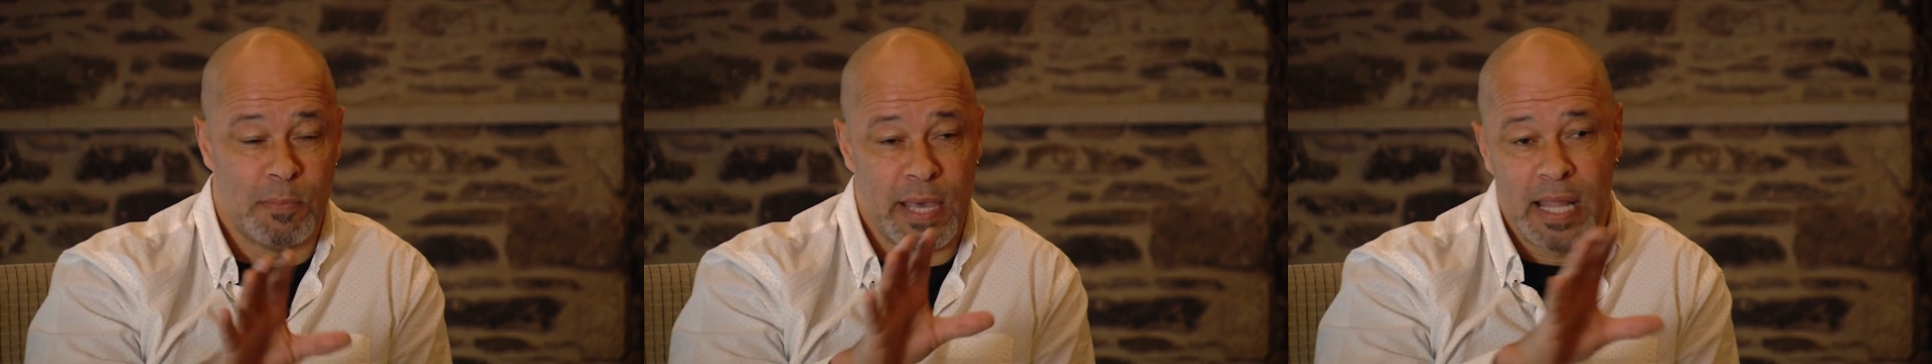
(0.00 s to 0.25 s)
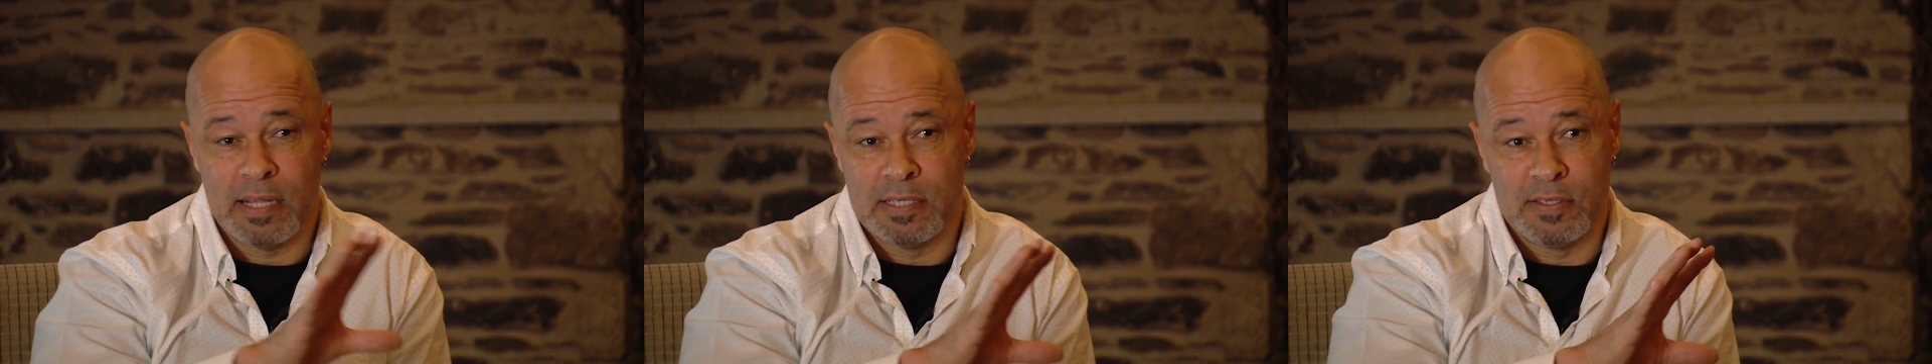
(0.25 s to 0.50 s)

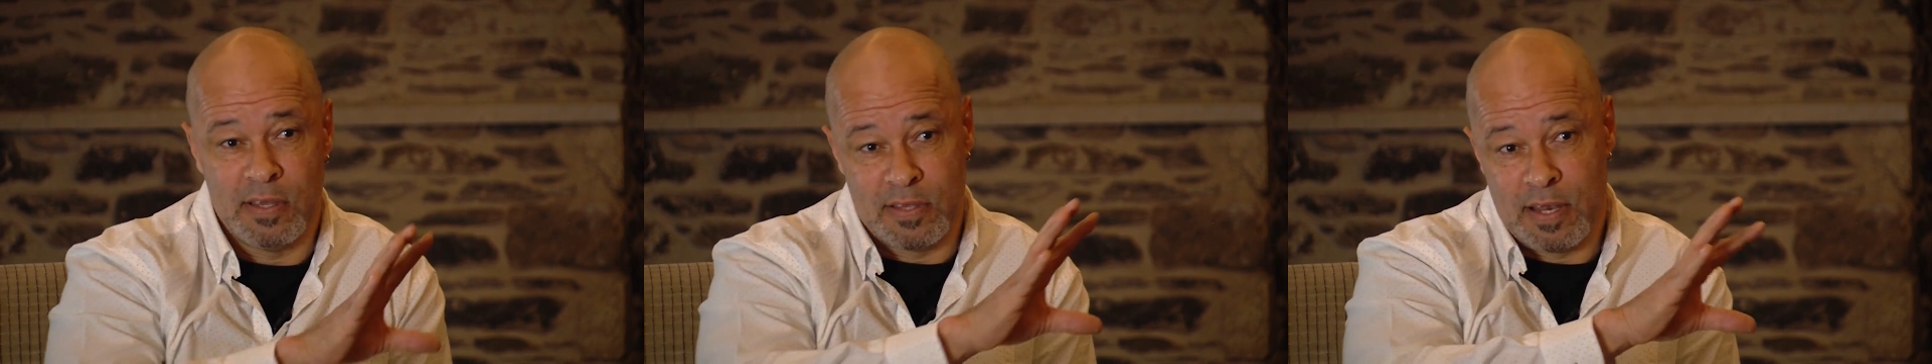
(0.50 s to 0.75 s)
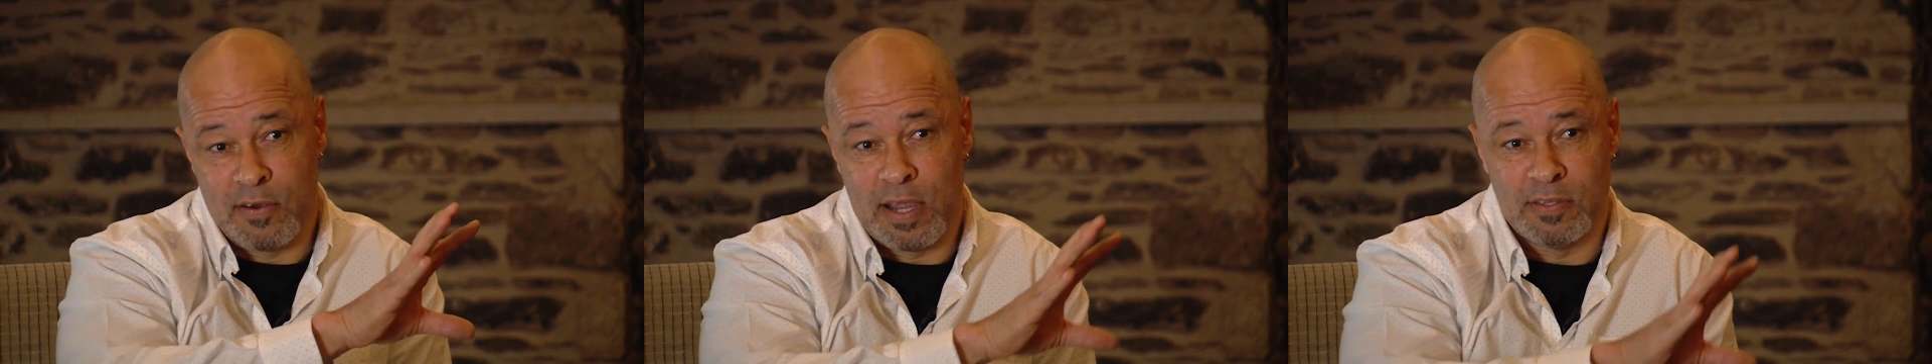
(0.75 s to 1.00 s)
bells
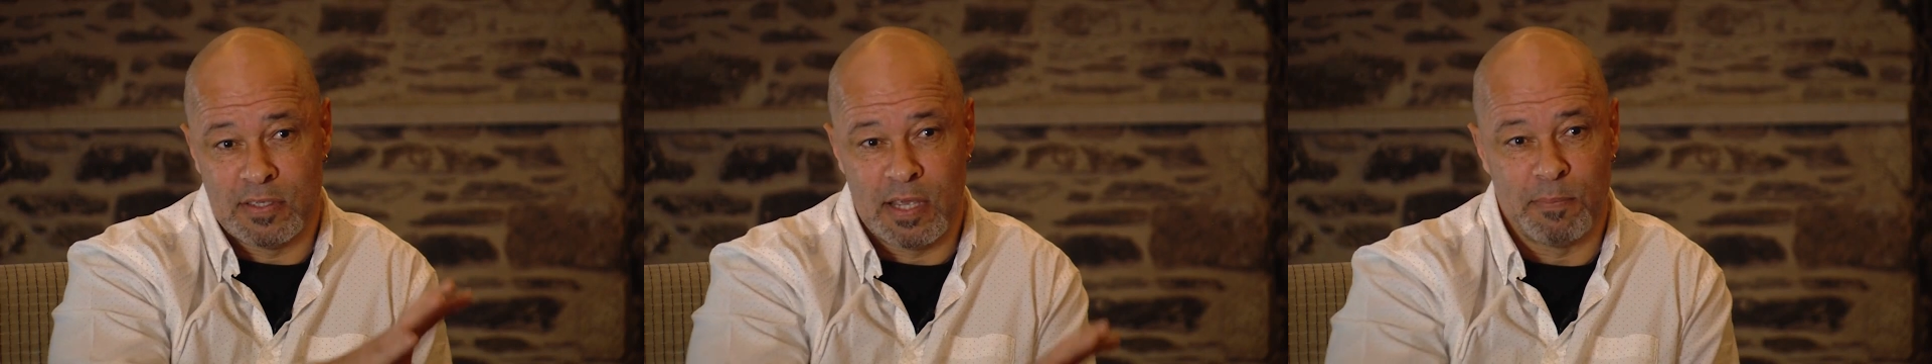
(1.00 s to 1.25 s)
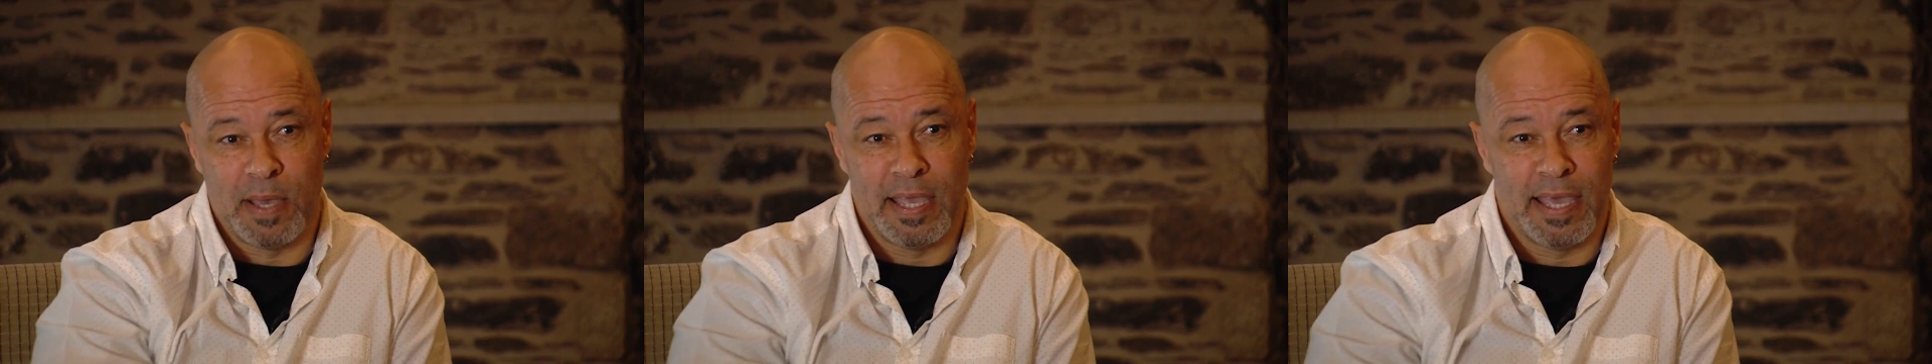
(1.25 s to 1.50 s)
that are
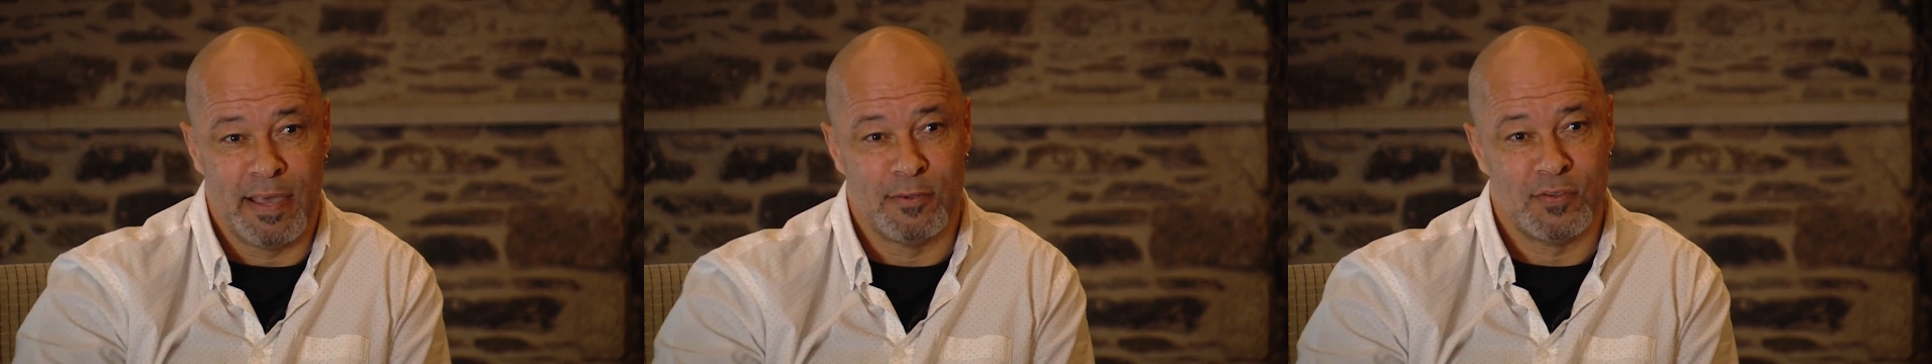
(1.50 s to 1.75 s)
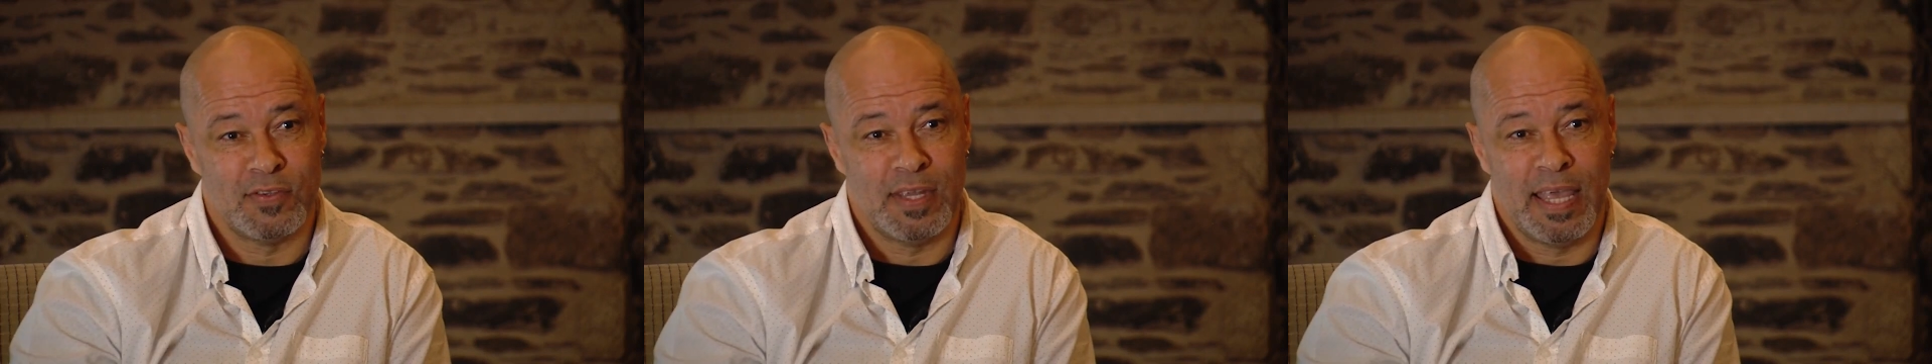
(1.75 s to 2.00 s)
outside my
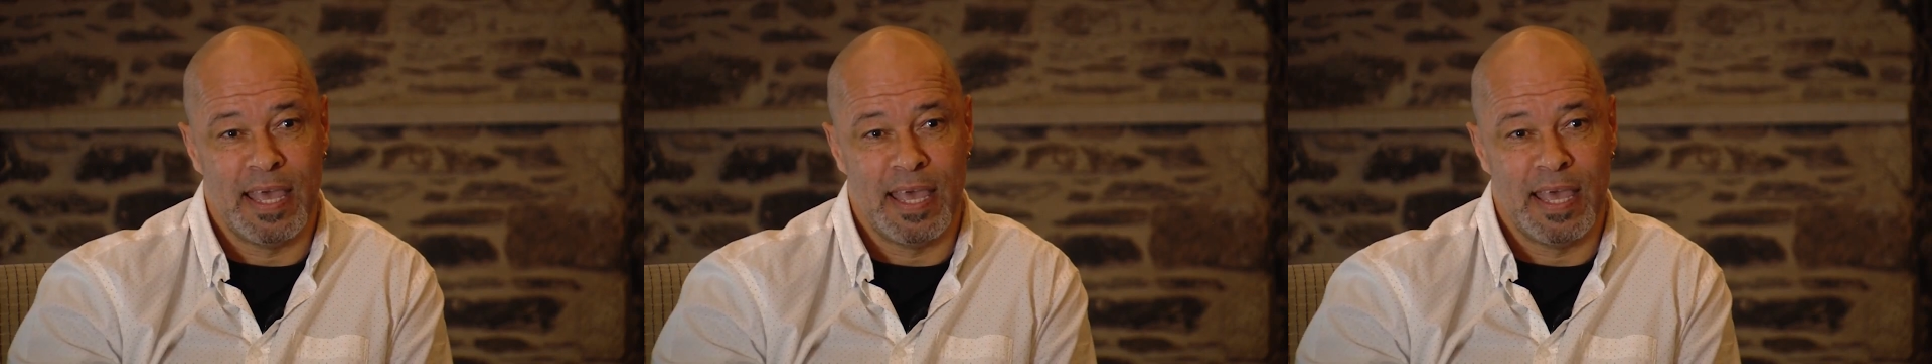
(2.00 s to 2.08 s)
house,